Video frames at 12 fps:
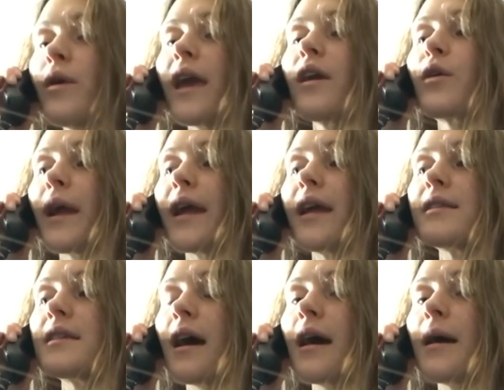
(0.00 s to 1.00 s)
okay, great.
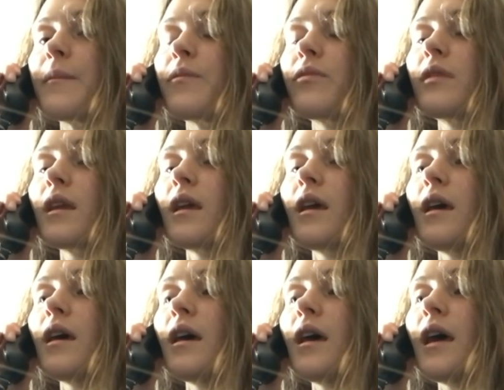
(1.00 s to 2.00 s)
Um,
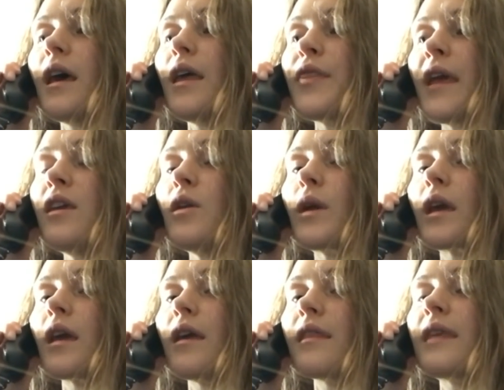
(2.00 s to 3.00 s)
thank you.
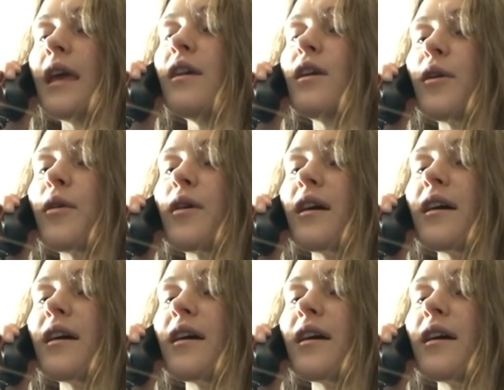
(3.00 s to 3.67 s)
Thank you.